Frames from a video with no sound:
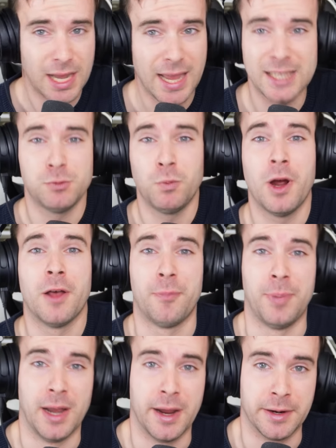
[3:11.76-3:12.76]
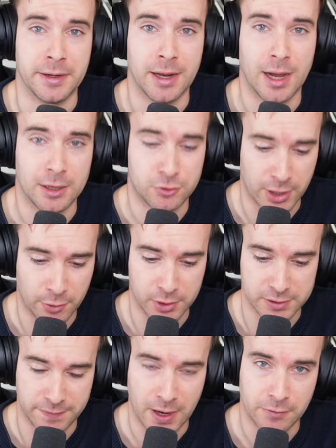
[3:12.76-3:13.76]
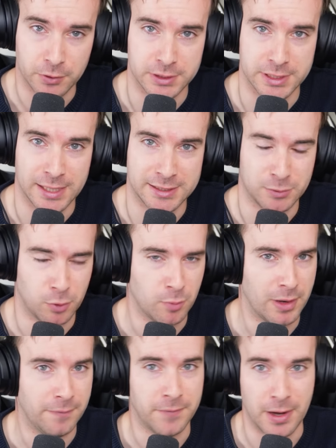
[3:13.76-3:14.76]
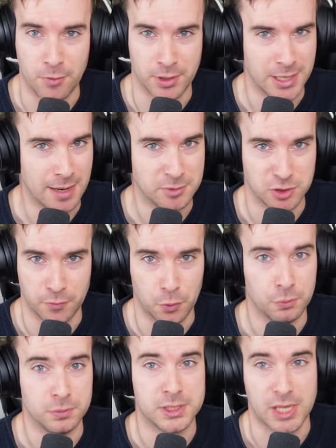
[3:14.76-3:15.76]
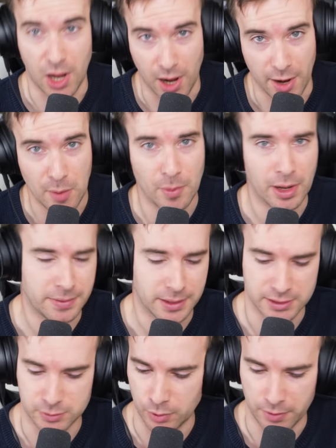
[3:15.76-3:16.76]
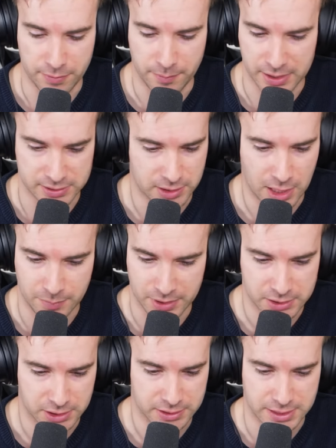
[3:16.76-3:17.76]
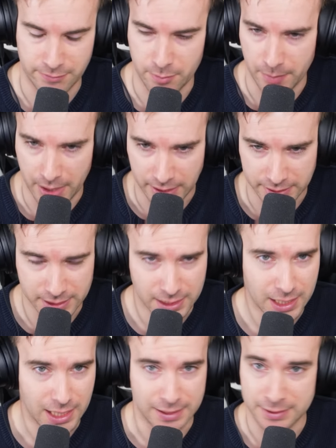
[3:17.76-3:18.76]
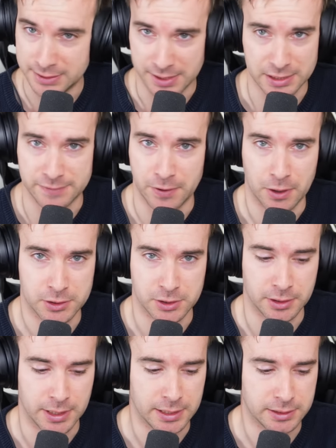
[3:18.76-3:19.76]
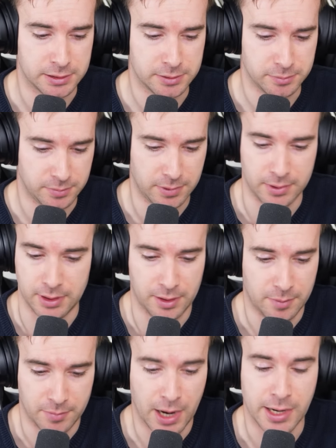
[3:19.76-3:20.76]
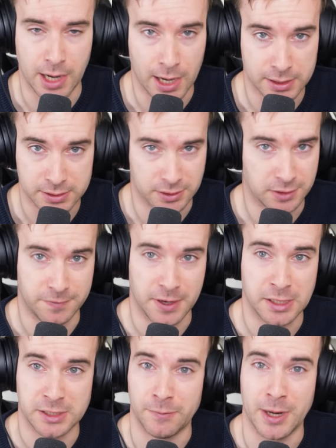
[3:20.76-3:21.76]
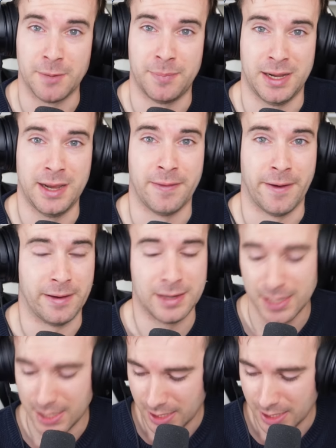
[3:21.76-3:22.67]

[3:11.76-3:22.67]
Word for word: It's worth playing. Dragon Quest V on DS is one of my favorite games of all time. I think it's one of the best RPGs ever made, and the DS version is, in my eyes, the definitive way to play that.